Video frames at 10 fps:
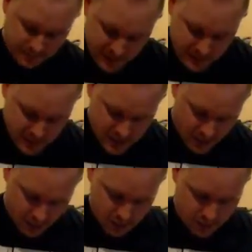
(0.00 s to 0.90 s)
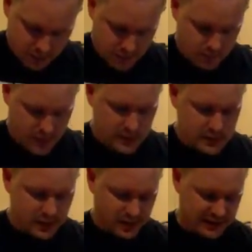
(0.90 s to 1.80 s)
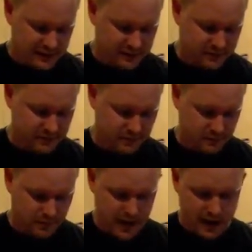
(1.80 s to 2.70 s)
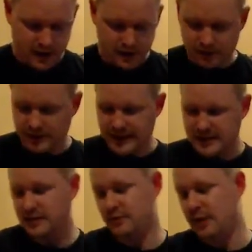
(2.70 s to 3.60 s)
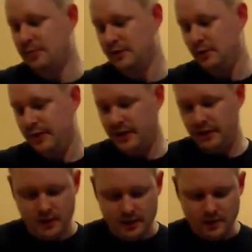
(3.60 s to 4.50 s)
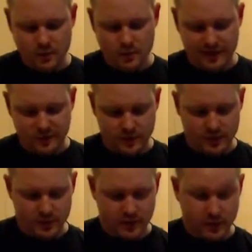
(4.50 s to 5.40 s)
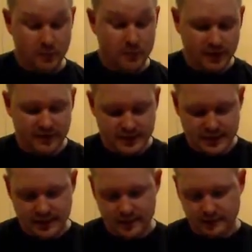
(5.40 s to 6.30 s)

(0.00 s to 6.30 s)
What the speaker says: So we used to kind of rile each other up a little bit when we were living together,